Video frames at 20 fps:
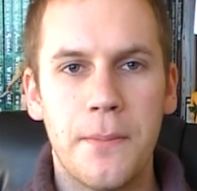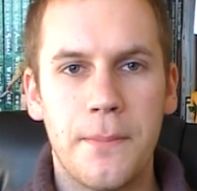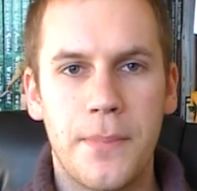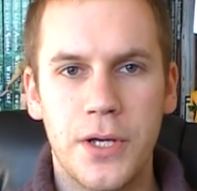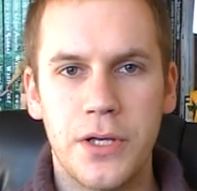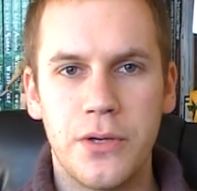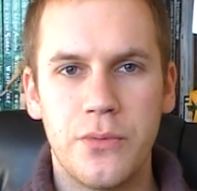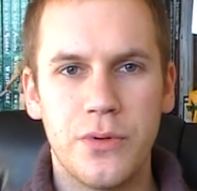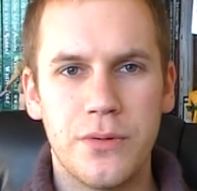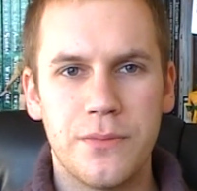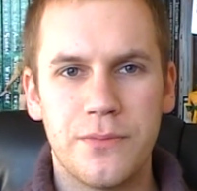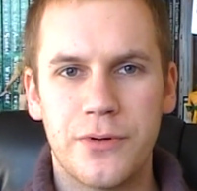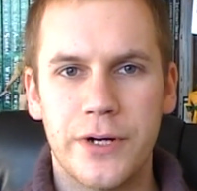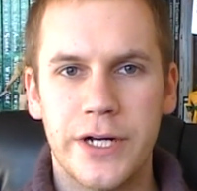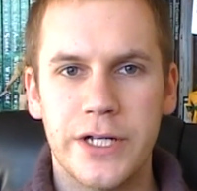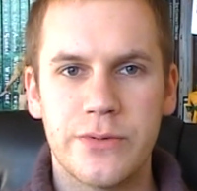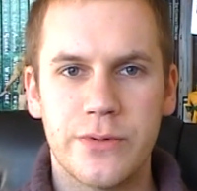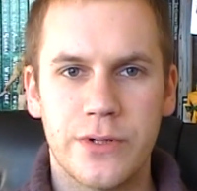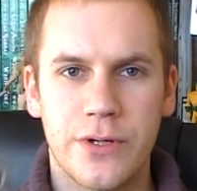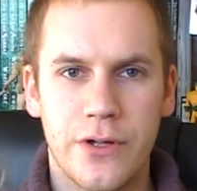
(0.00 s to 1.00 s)
But you wouldn't
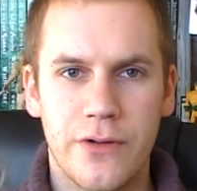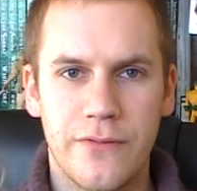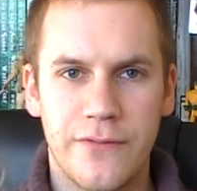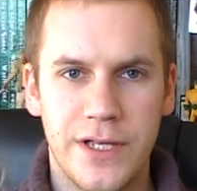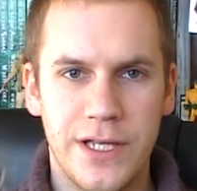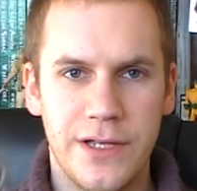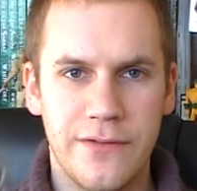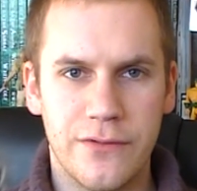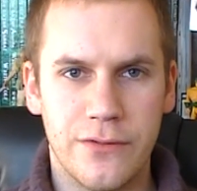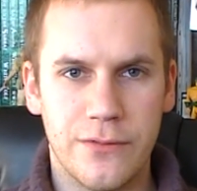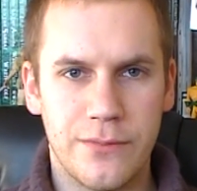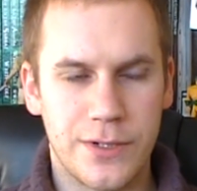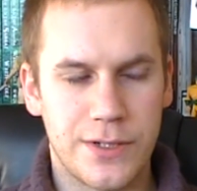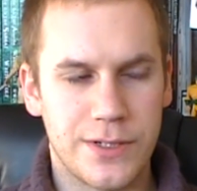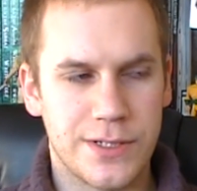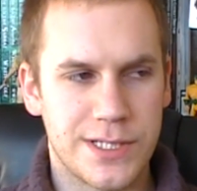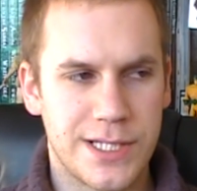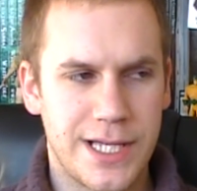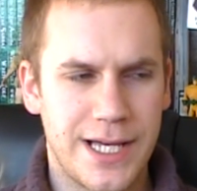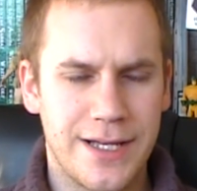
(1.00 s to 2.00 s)
pray to a god of evil,
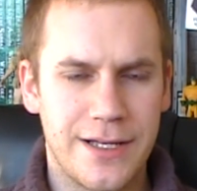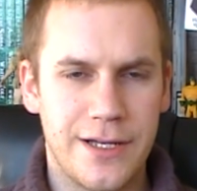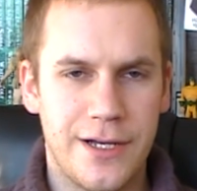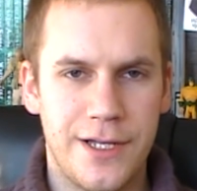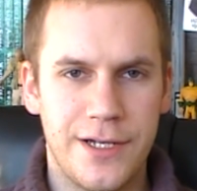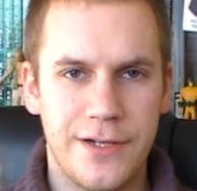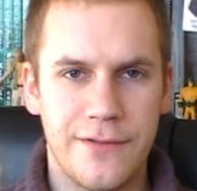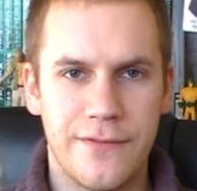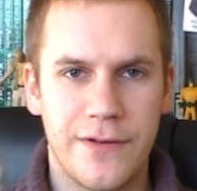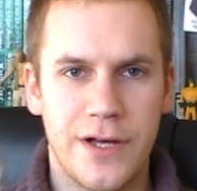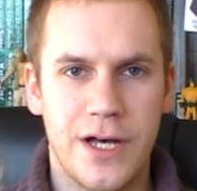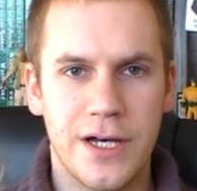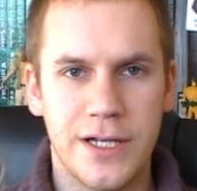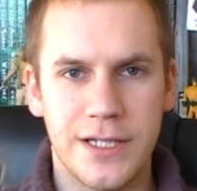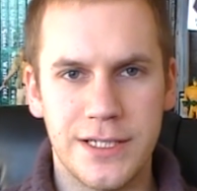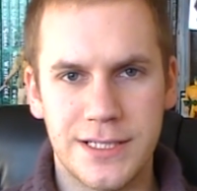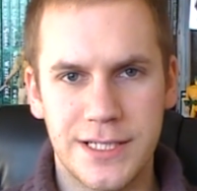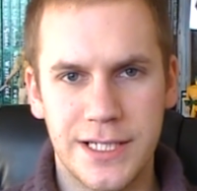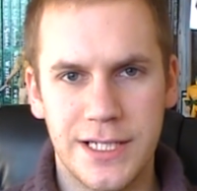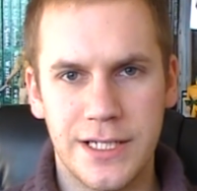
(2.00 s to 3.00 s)
because that kind of
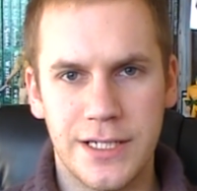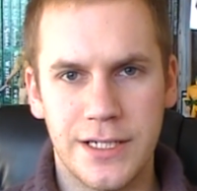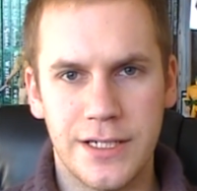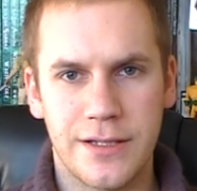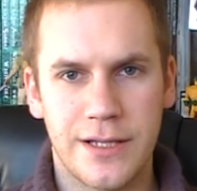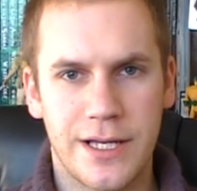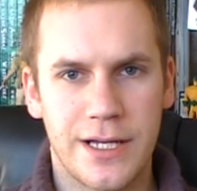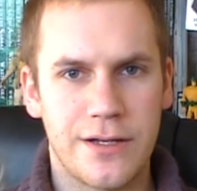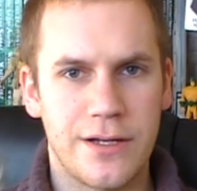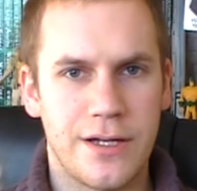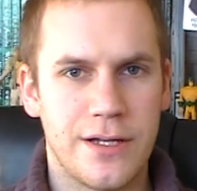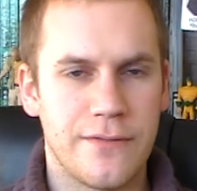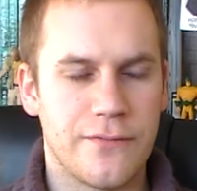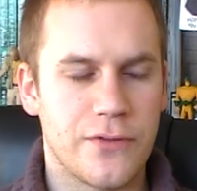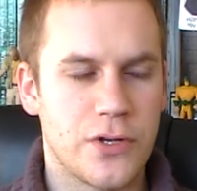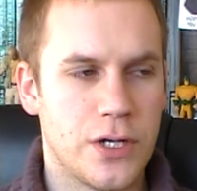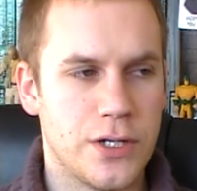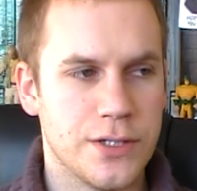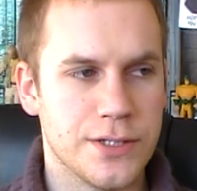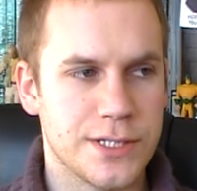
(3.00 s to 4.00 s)
idea, that kind
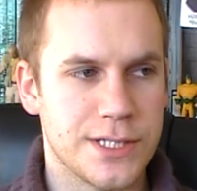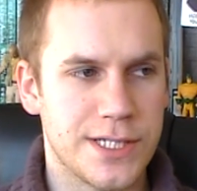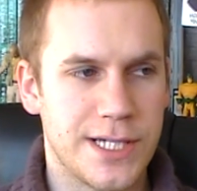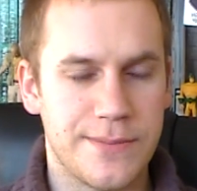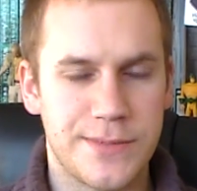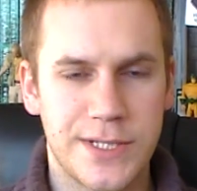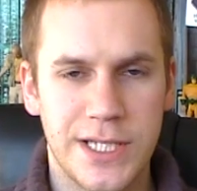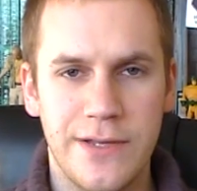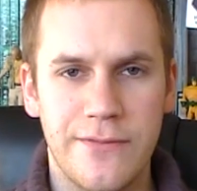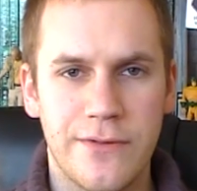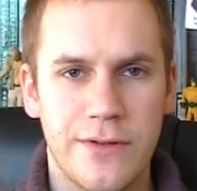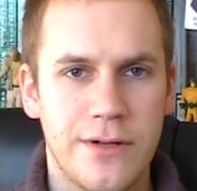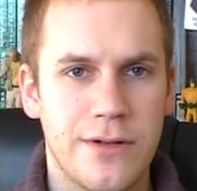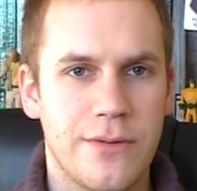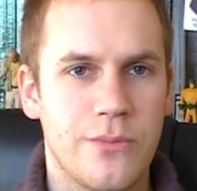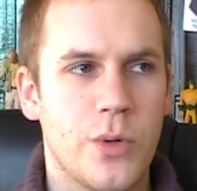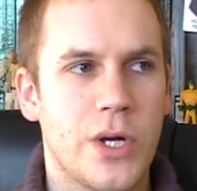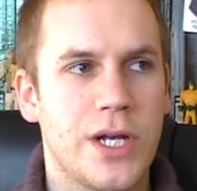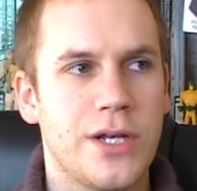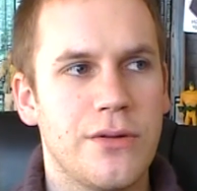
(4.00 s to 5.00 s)
of concept,
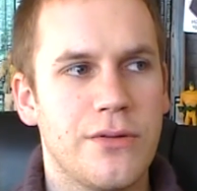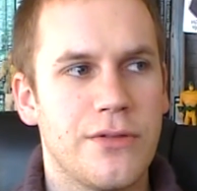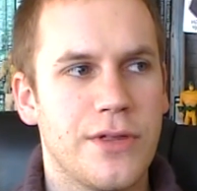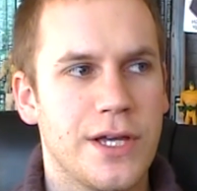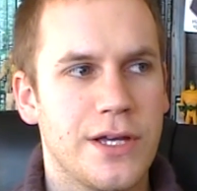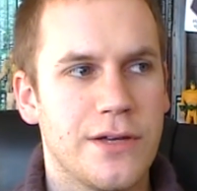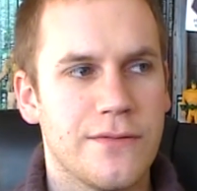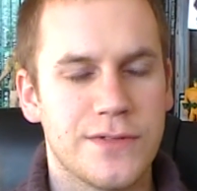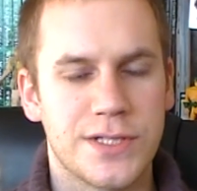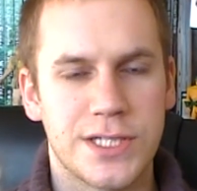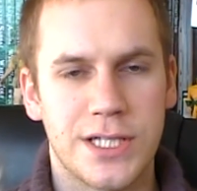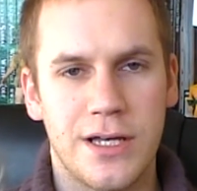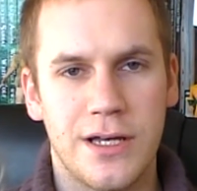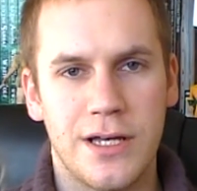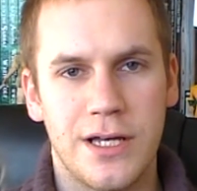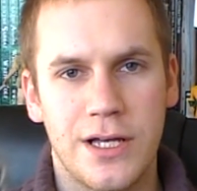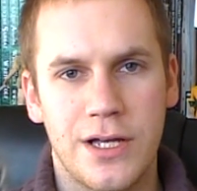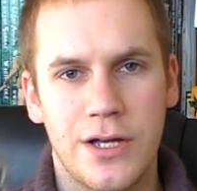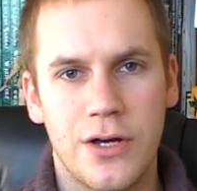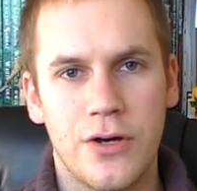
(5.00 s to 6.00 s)
even when you think of
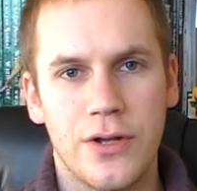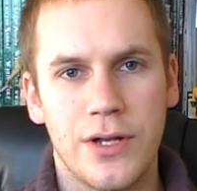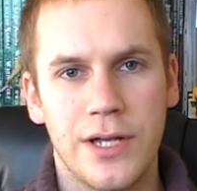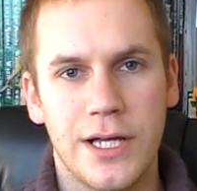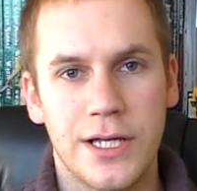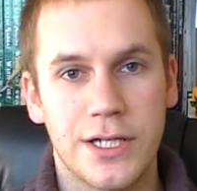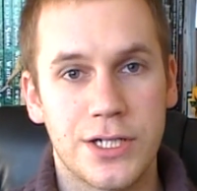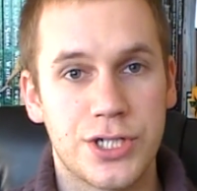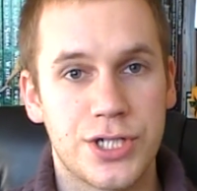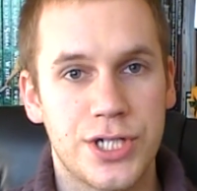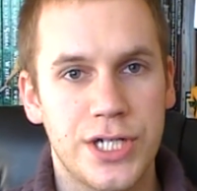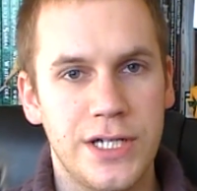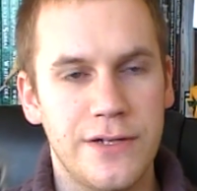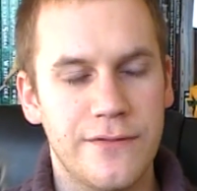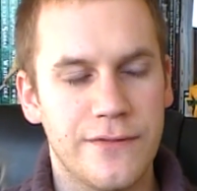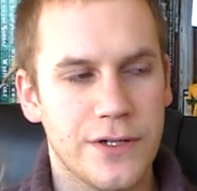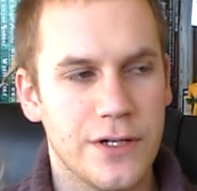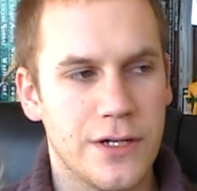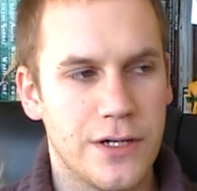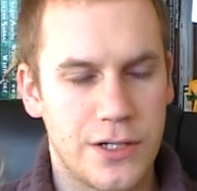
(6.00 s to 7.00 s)
a god like
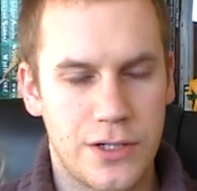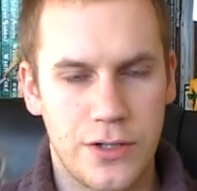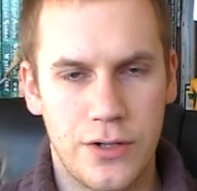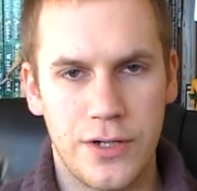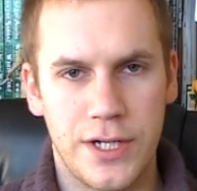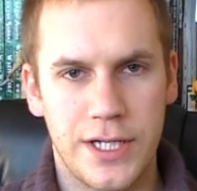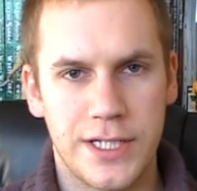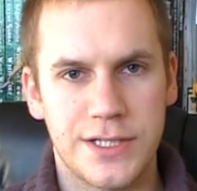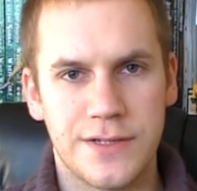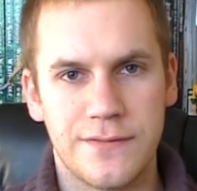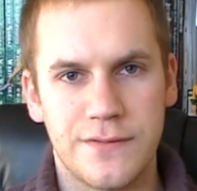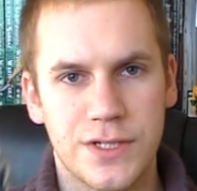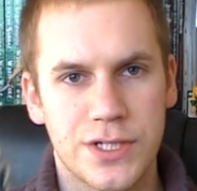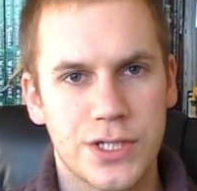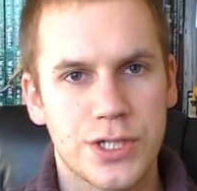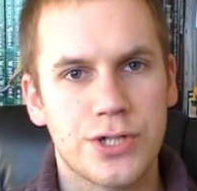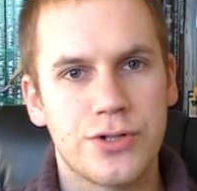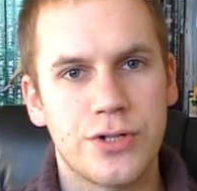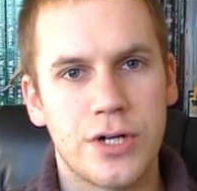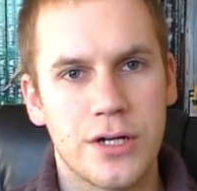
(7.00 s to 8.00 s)
Shiva, goddess of
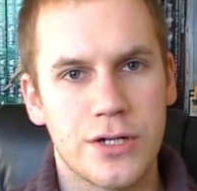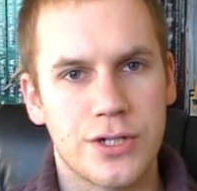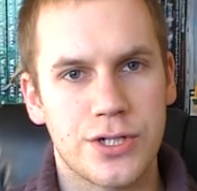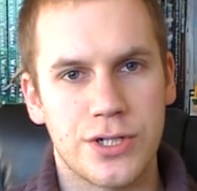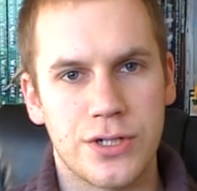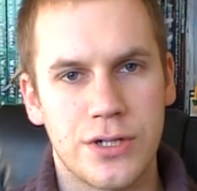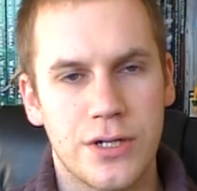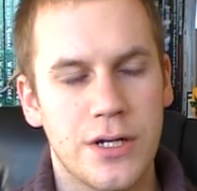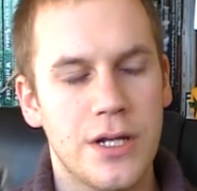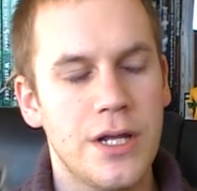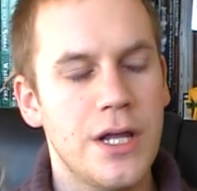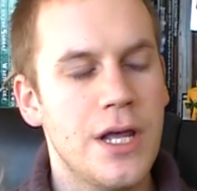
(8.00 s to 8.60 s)
destruction,